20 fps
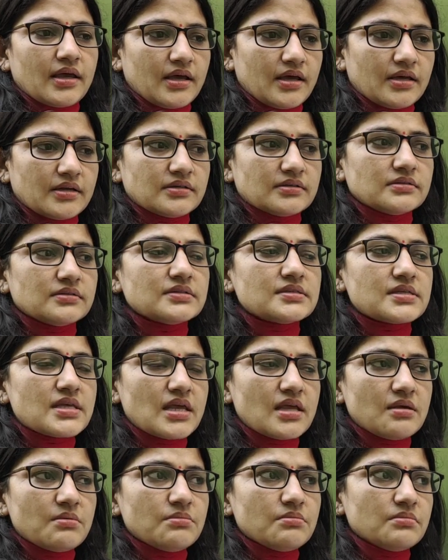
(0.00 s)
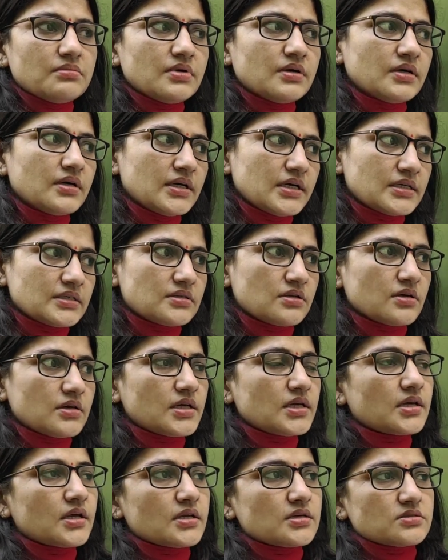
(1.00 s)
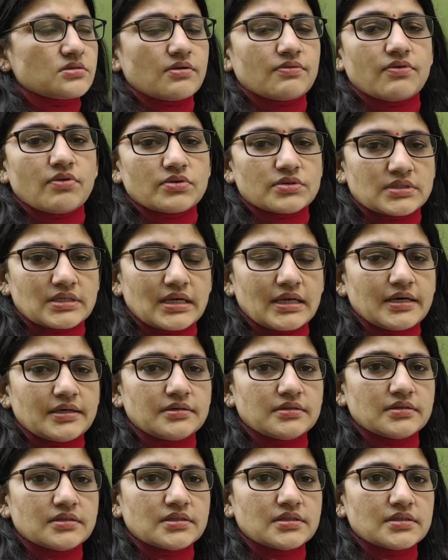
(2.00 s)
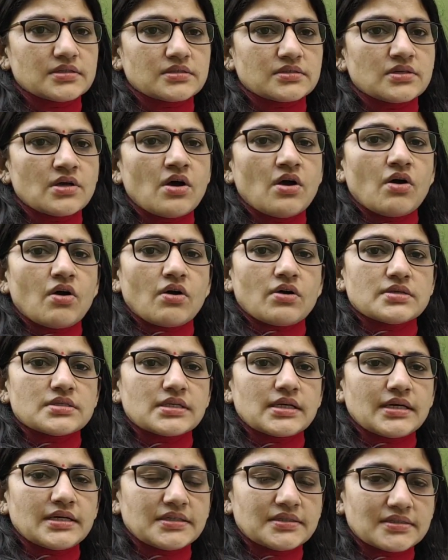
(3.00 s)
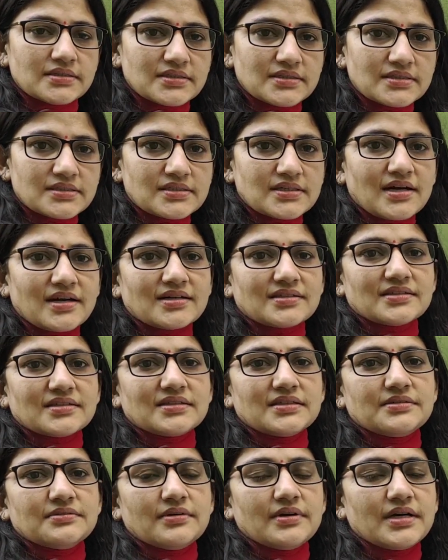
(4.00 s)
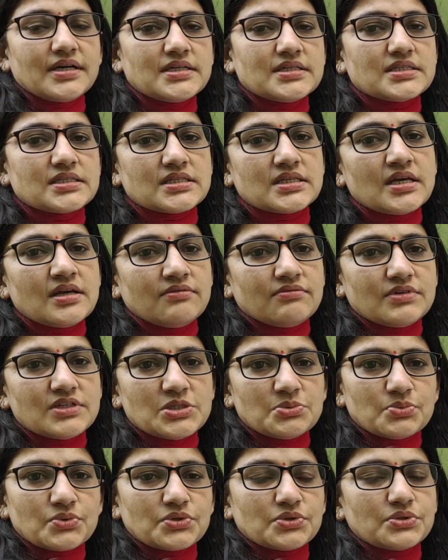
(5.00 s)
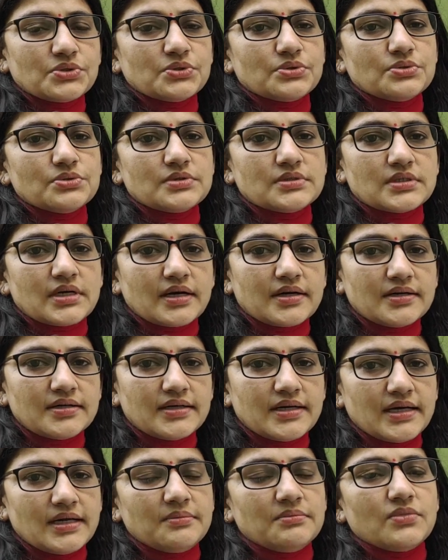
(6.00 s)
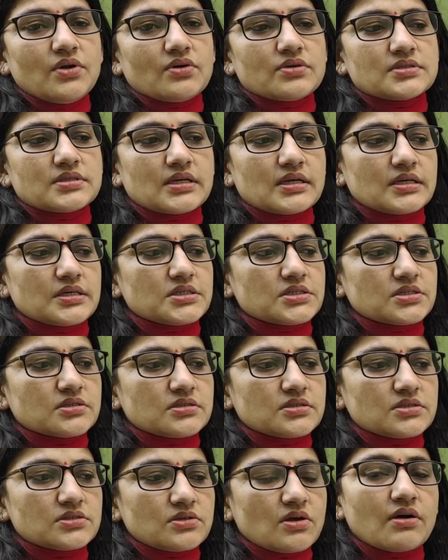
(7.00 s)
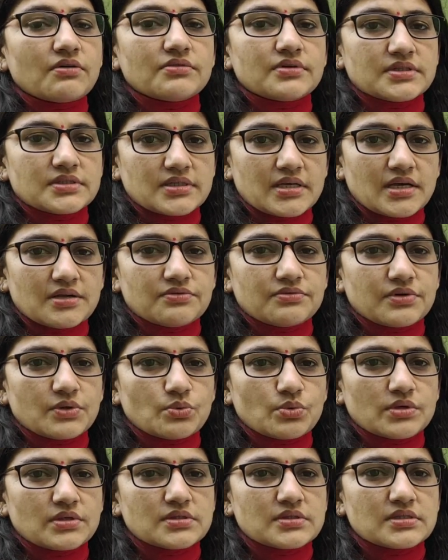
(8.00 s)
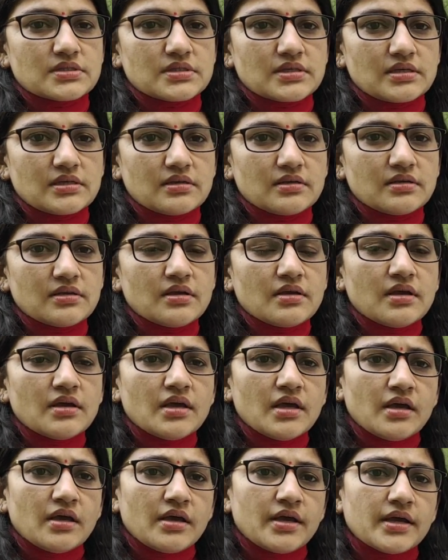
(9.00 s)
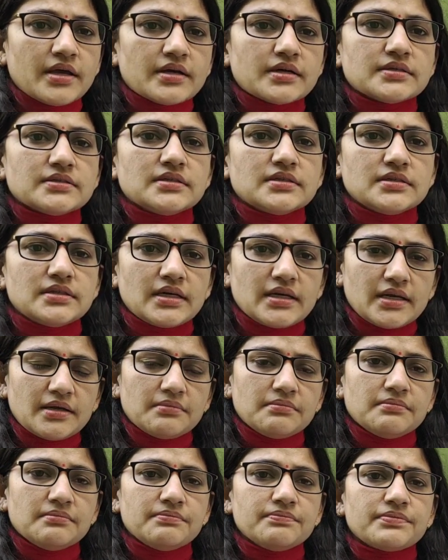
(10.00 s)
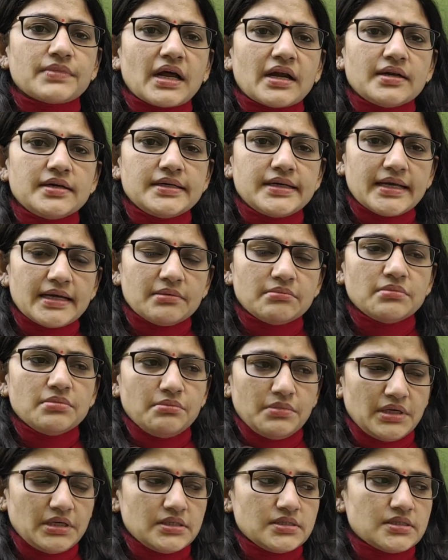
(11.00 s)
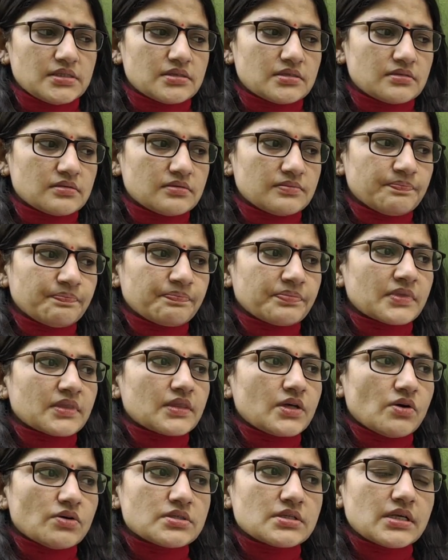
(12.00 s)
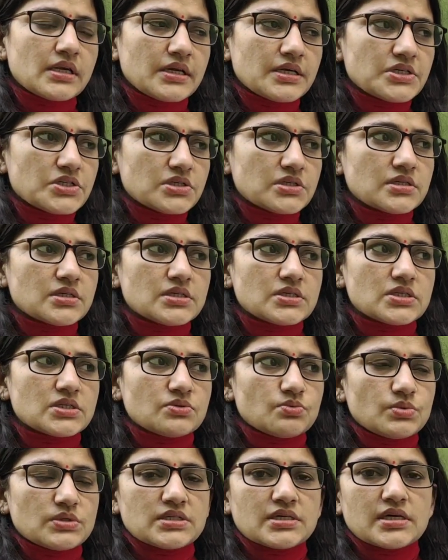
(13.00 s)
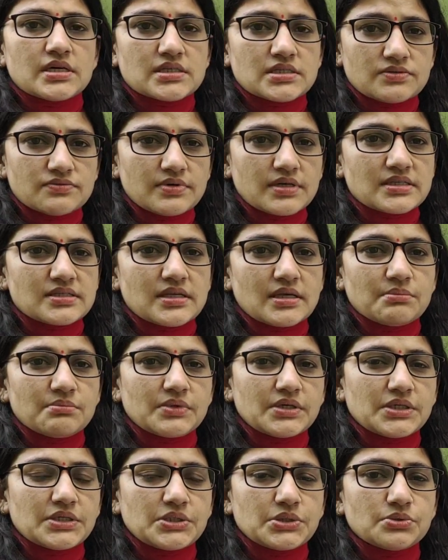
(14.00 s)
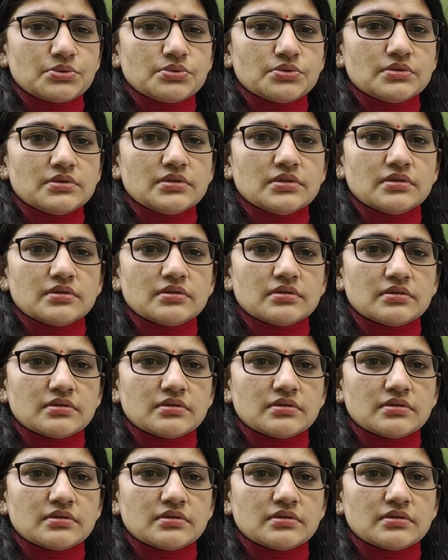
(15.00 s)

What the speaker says: And same as the in case of oscillators are the device which produce undamped oscillations of desired frequency. Here the name undamped means the oscillations which has fixed amplitude